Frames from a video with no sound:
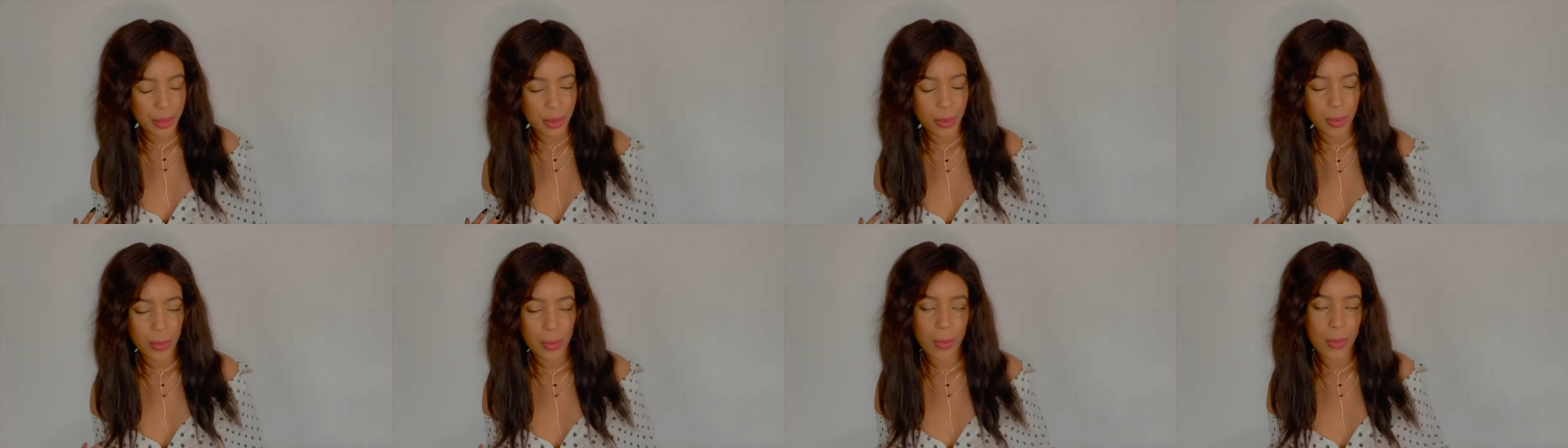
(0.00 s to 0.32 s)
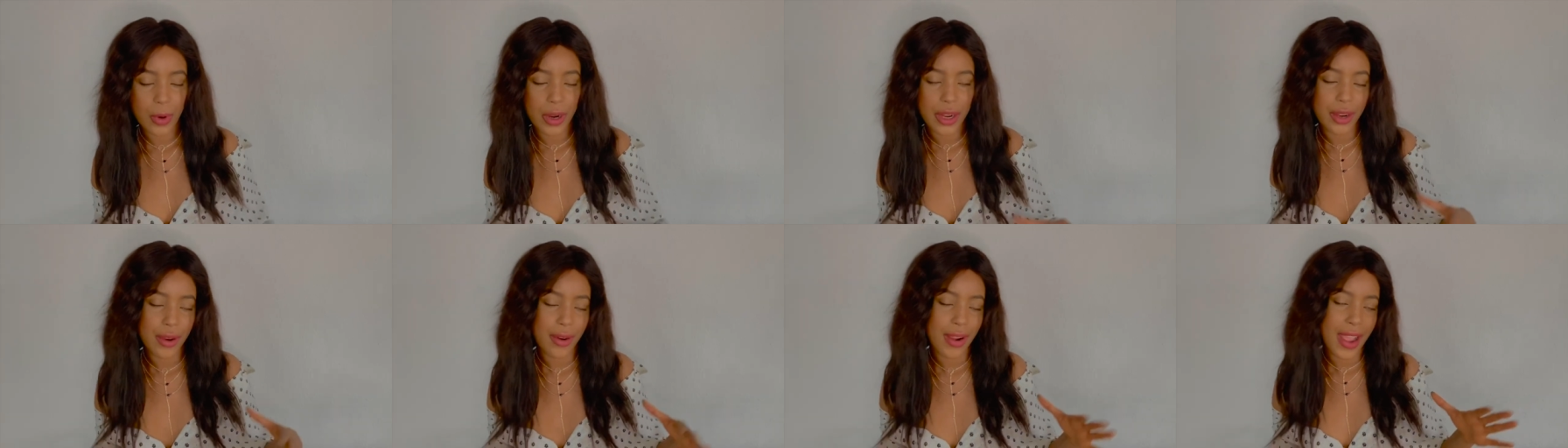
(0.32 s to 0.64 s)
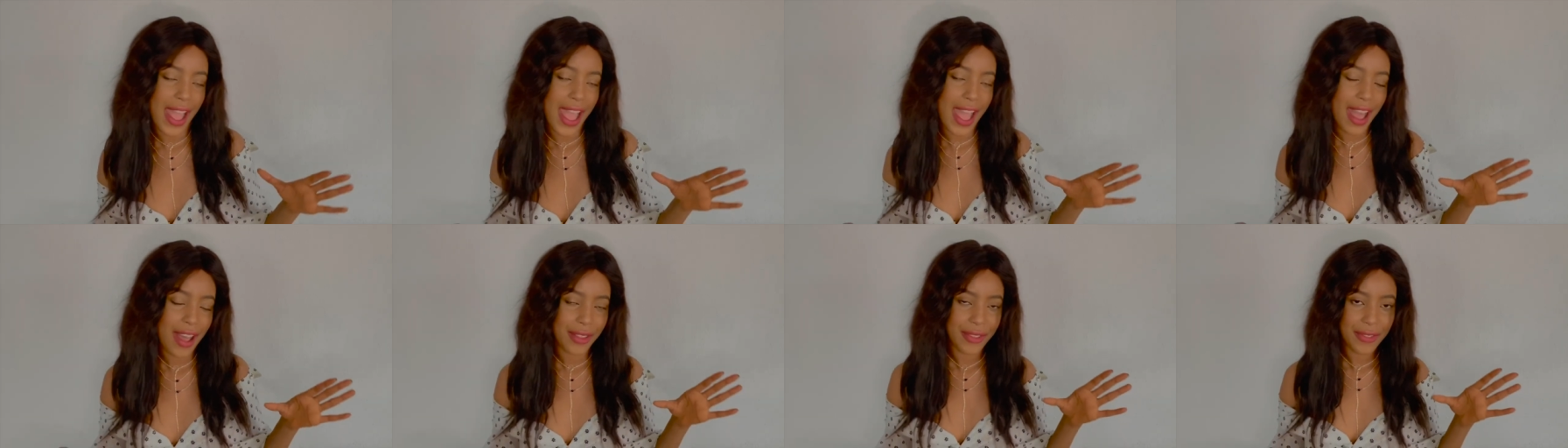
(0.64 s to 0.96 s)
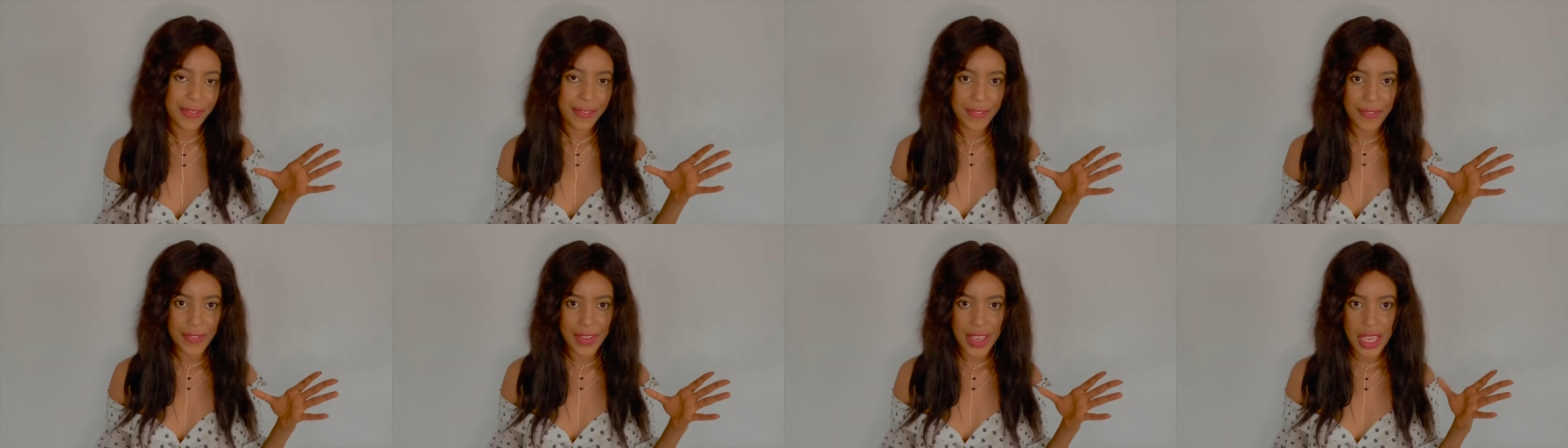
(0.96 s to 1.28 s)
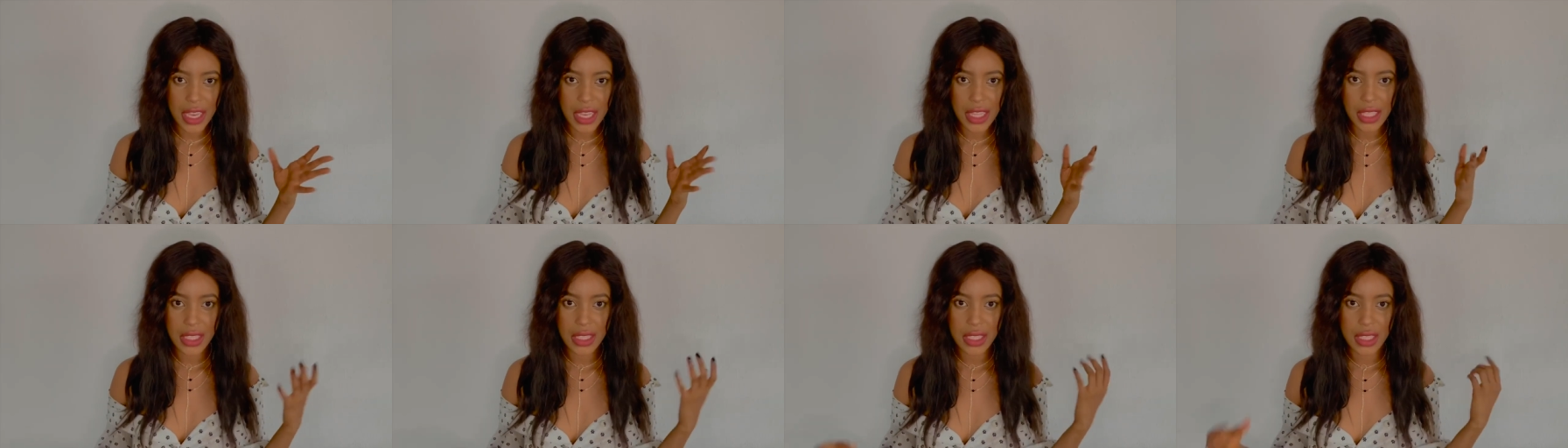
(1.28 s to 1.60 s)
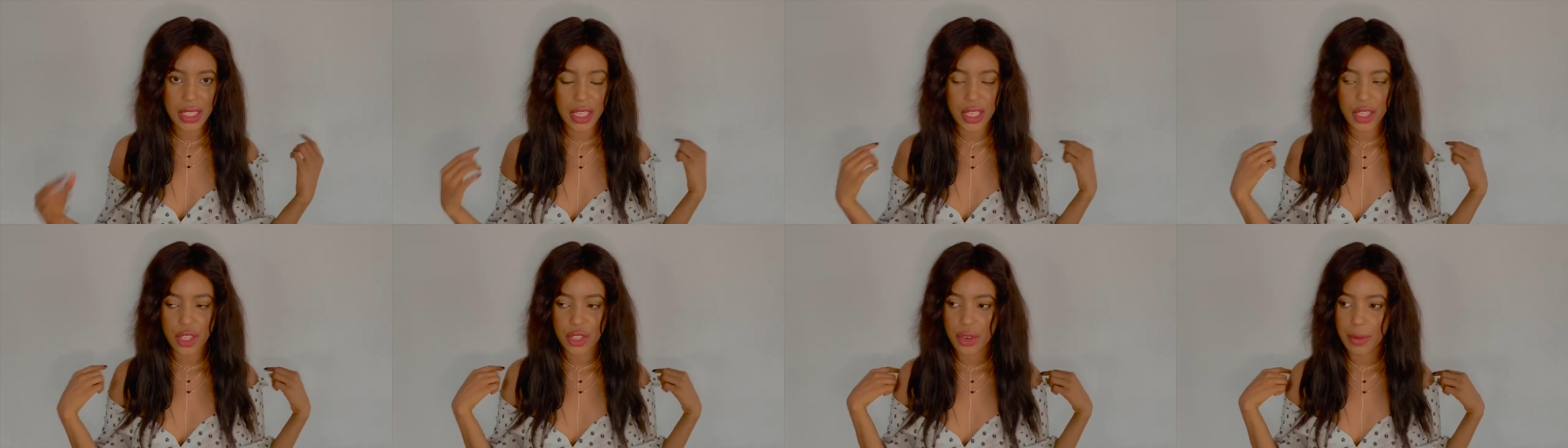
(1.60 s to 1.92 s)
wear your outfit
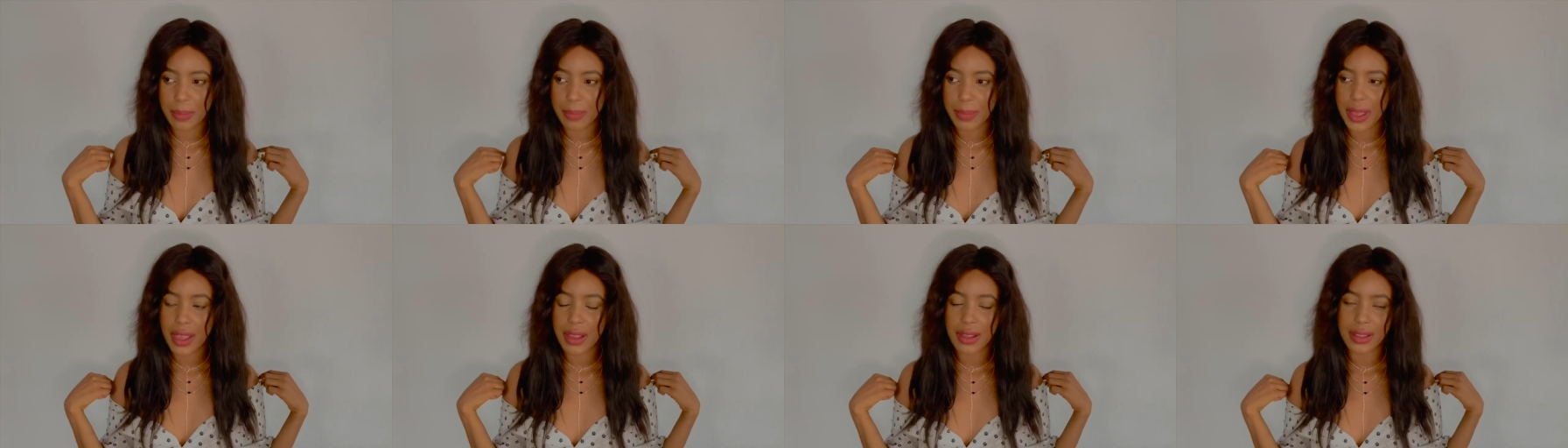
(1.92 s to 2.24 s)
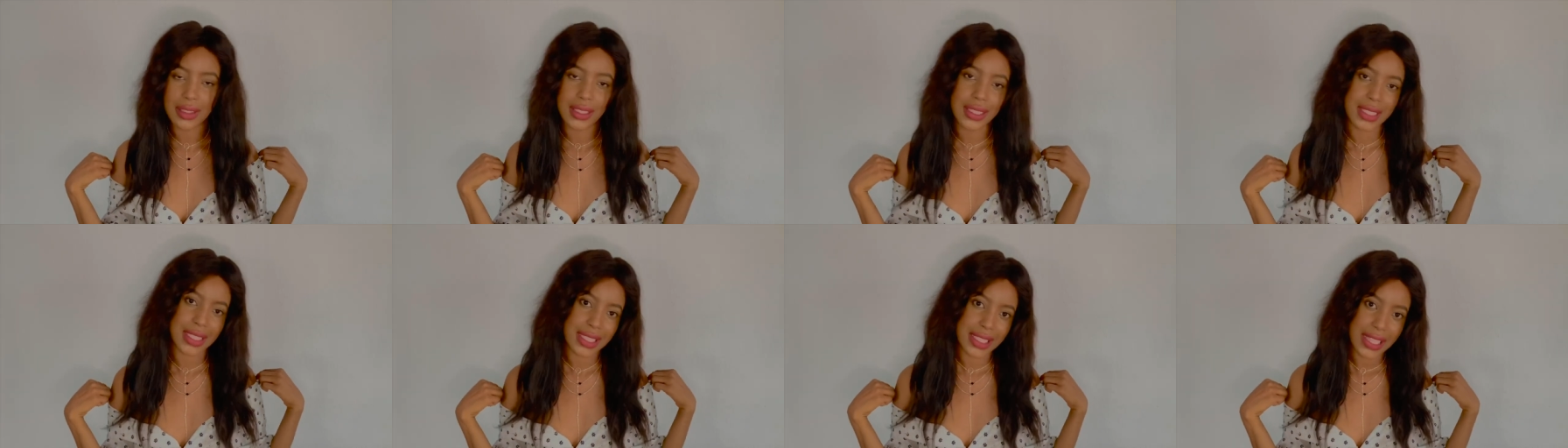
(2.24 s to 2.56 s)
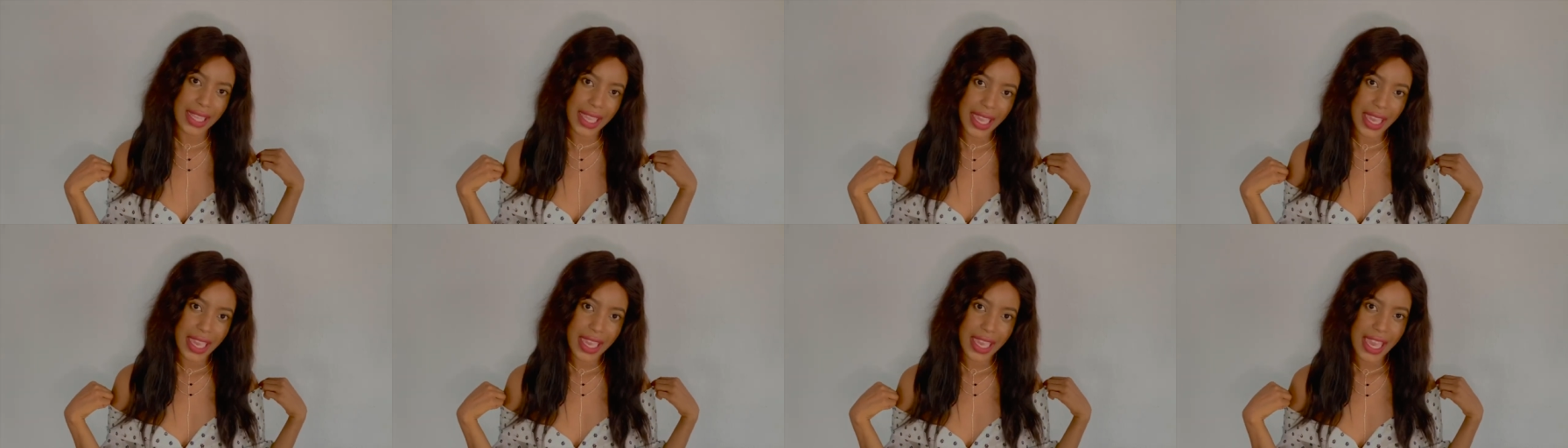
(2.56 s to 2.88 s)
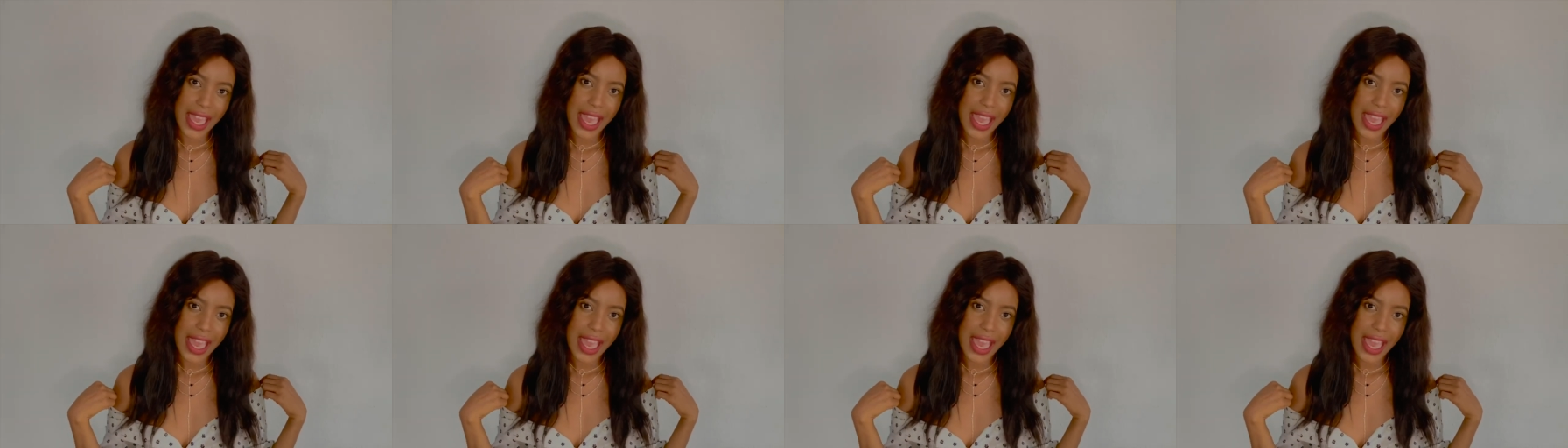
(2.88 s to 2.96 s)
and you're about to slay